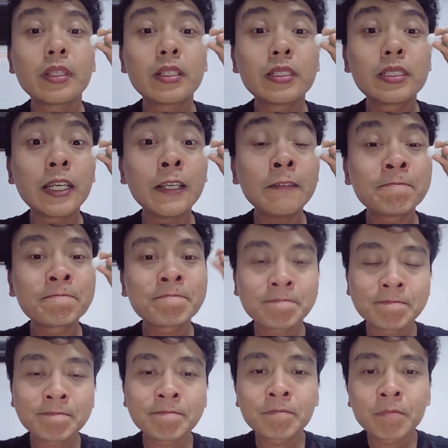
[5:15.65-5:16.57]
See?
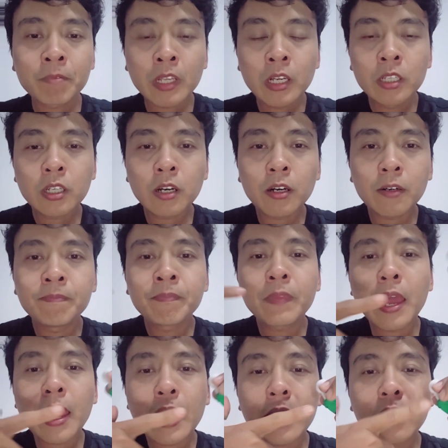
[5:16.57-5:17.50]
So
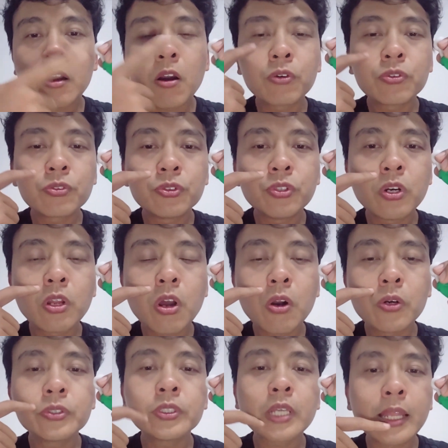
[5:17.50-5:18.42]
air go through your
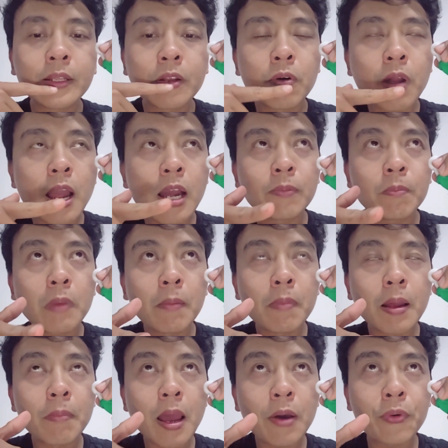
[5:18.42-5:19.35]
nose and go out by
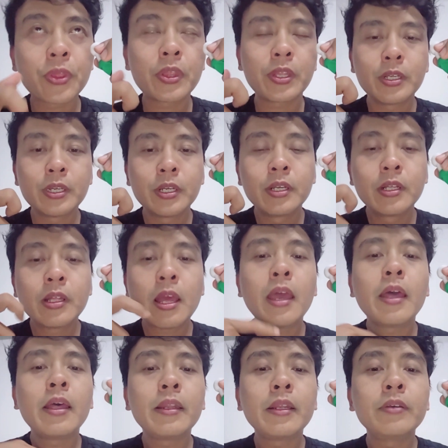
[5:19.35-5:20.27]
my mouth.
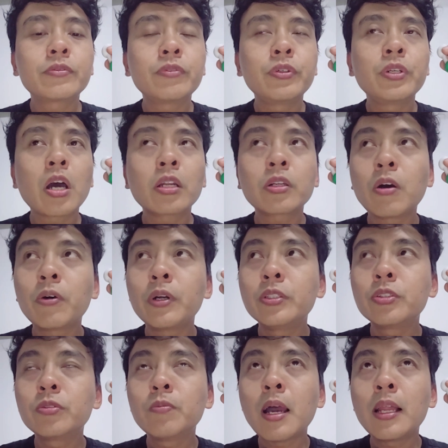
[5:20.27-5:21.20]
And it will not go
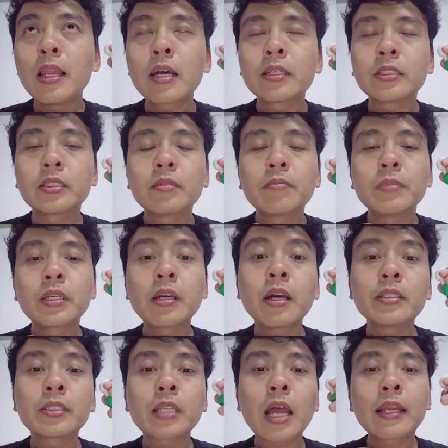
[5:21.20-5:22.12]
into my lungs
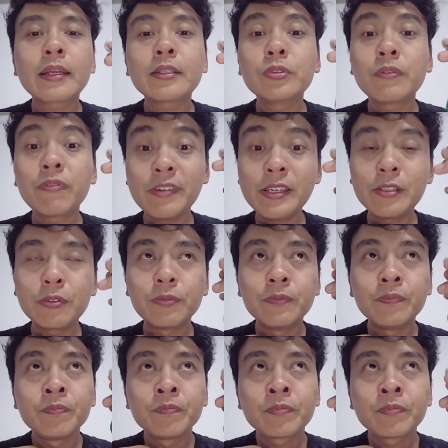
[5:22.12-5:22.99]
because I could feel.